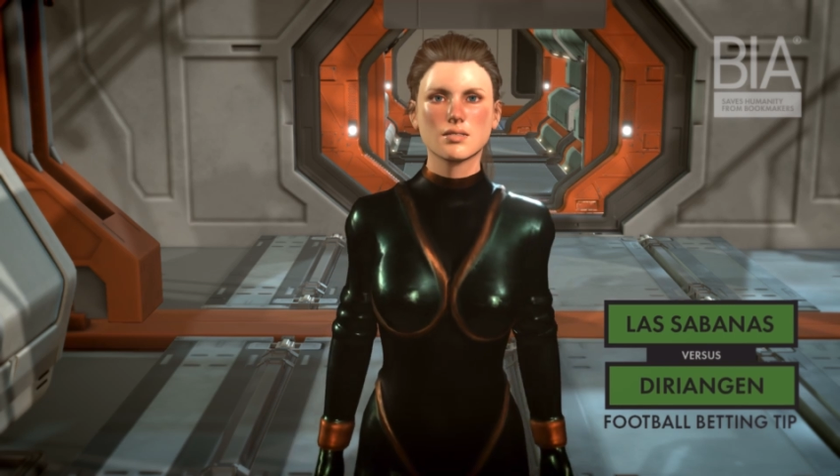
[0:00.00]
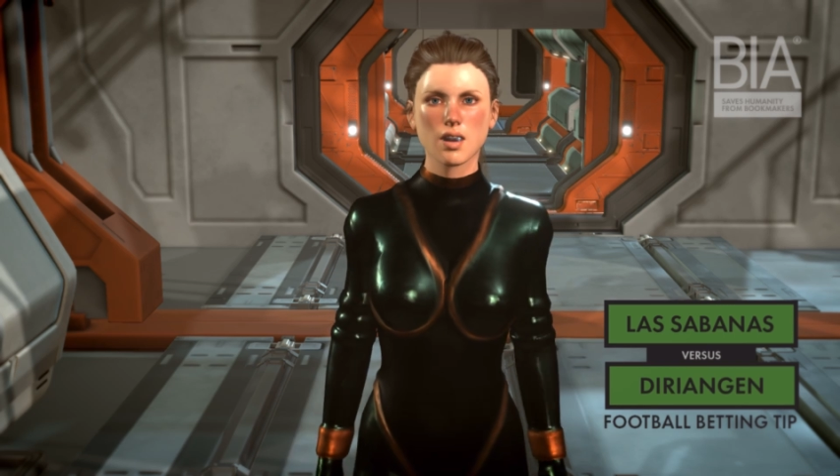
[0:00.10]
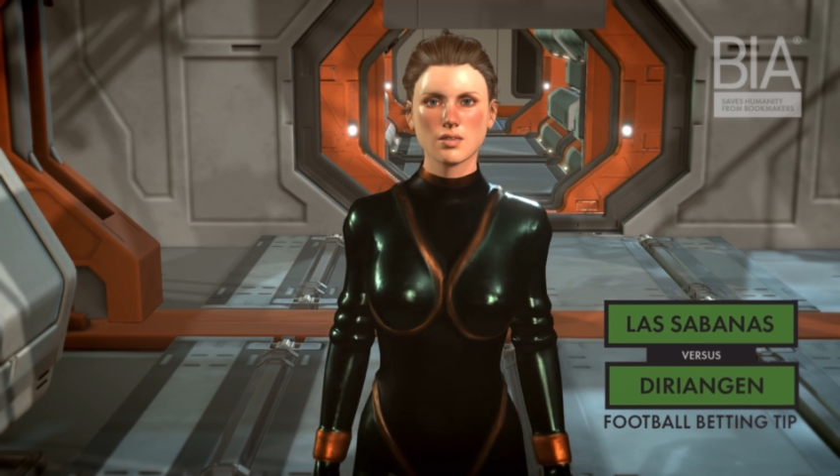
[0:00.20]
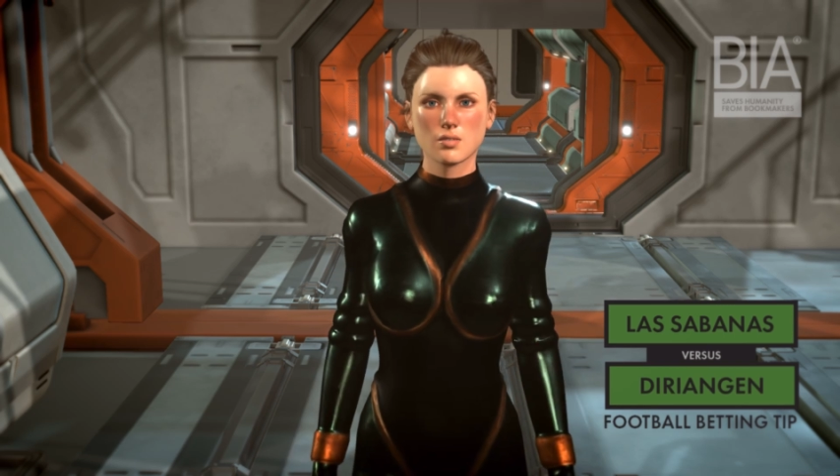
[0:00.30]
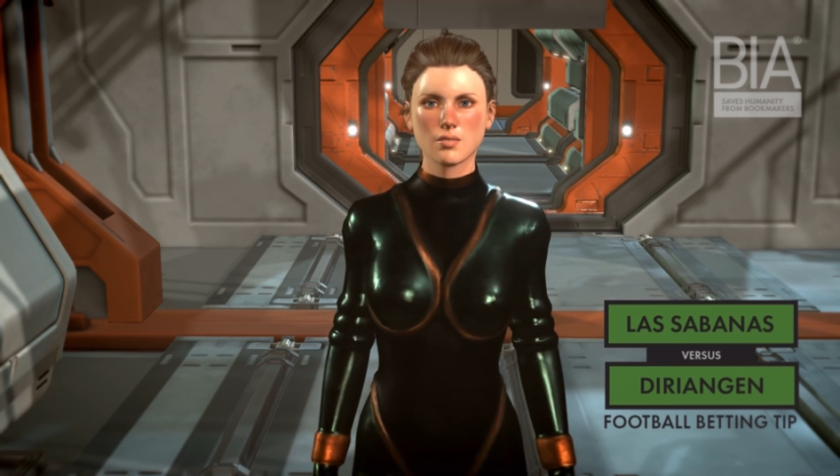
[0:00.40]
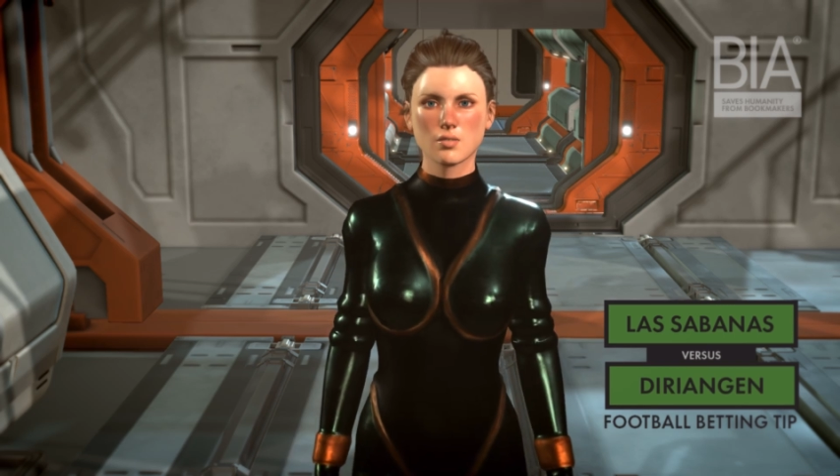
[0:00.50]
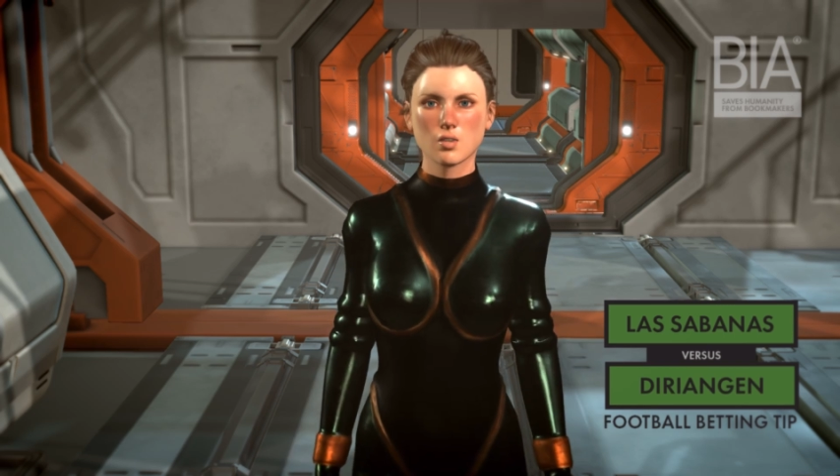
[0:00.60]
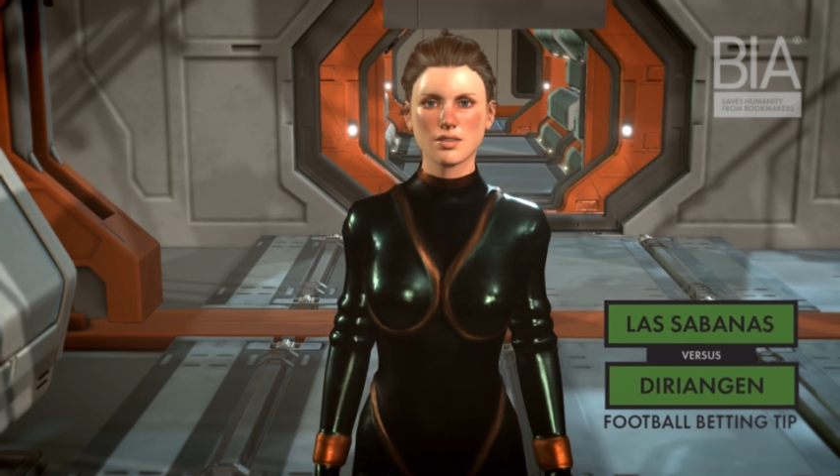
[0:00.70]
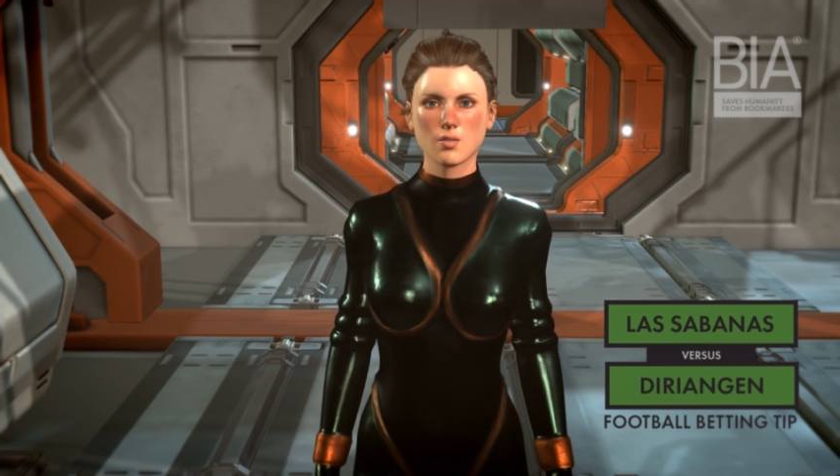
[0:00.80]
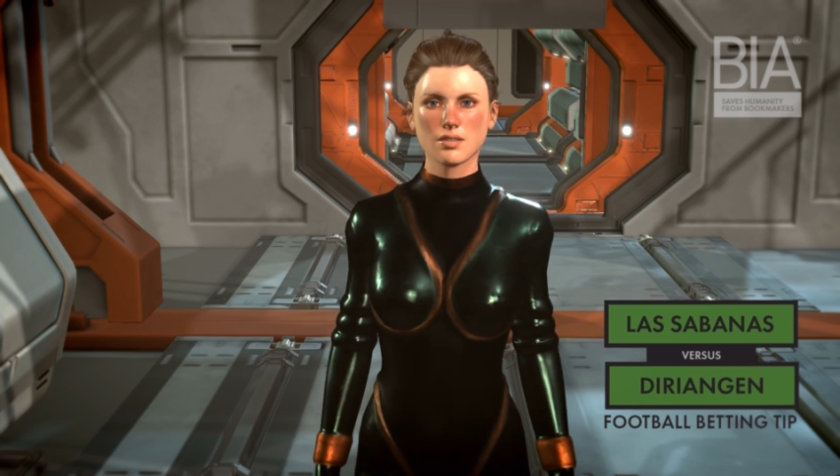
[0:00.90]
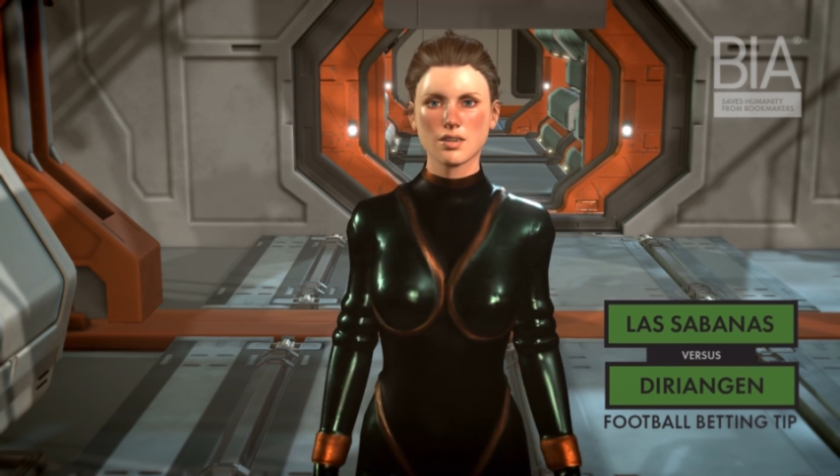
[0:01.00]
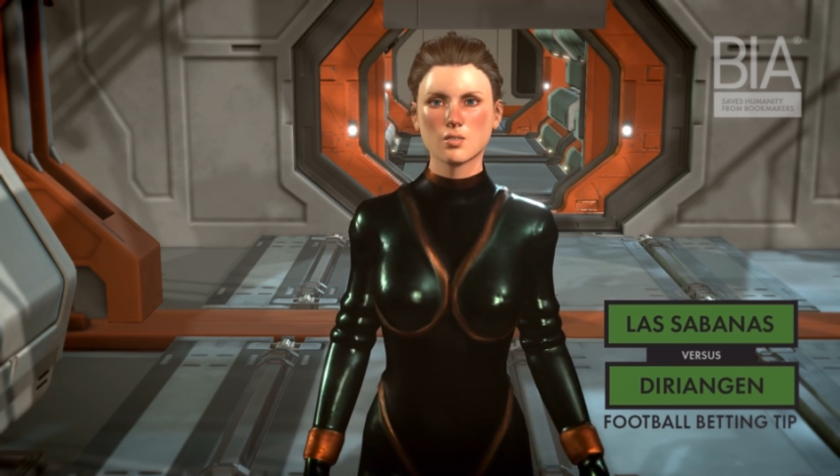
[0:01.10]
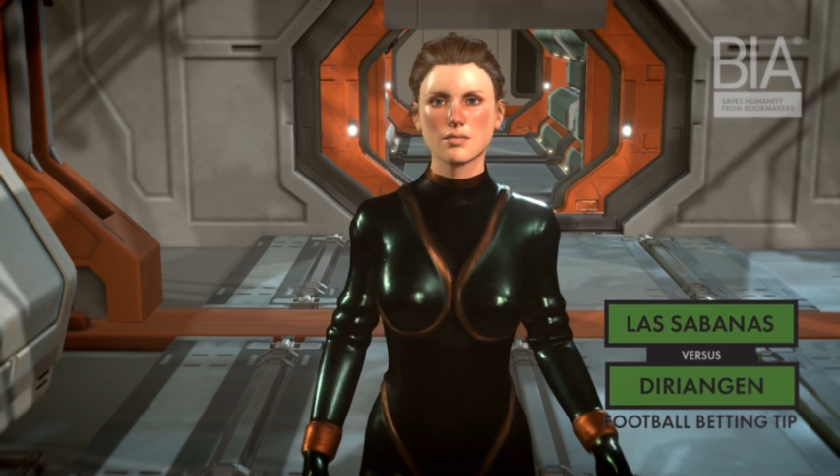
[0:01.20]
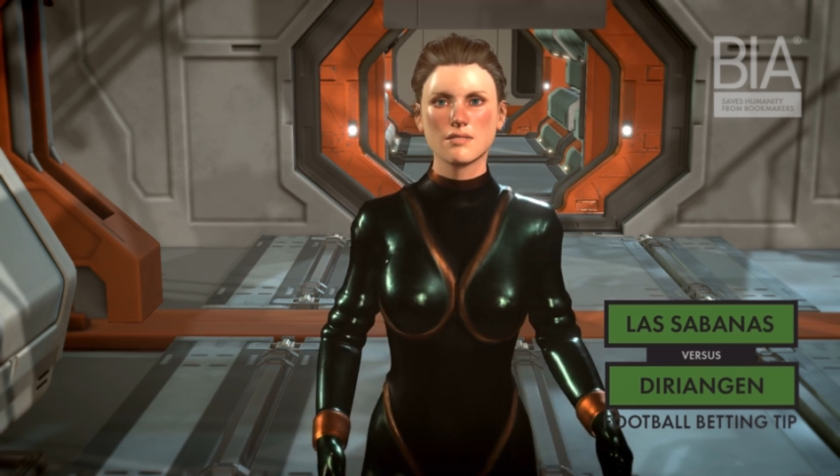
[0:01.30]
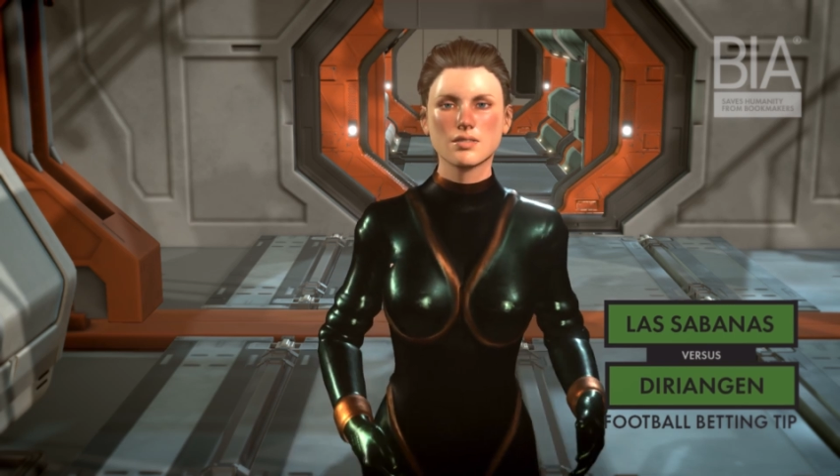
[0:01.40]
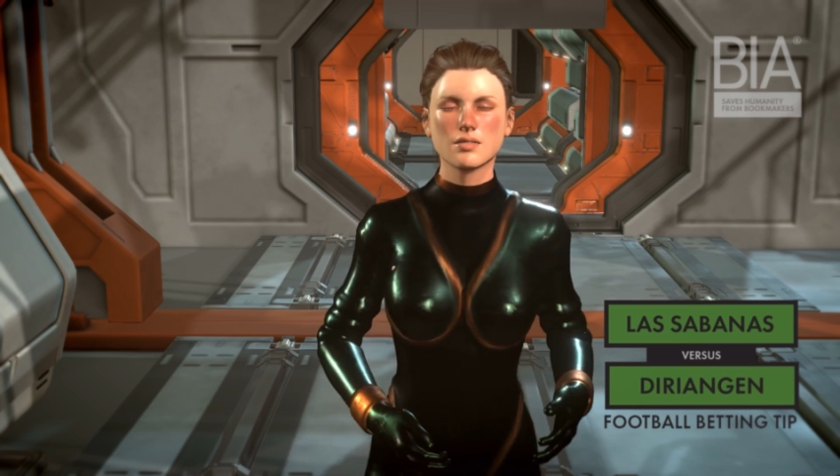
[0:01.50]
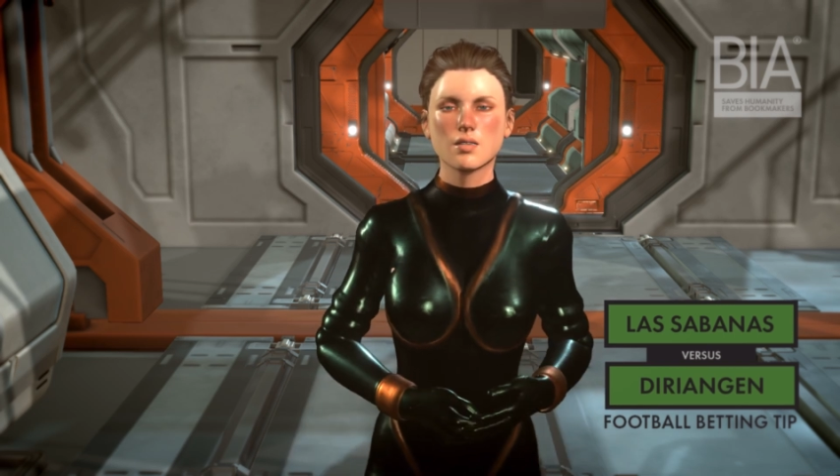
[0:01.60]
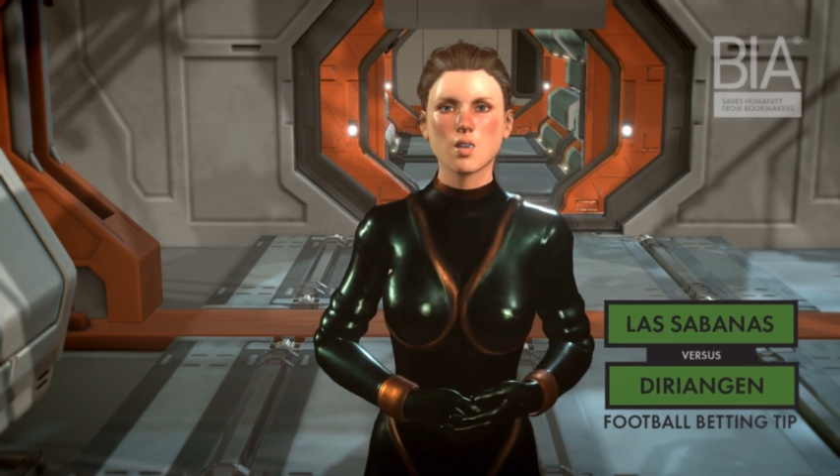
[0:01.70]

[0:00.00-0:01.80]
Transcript: points after 10 matches,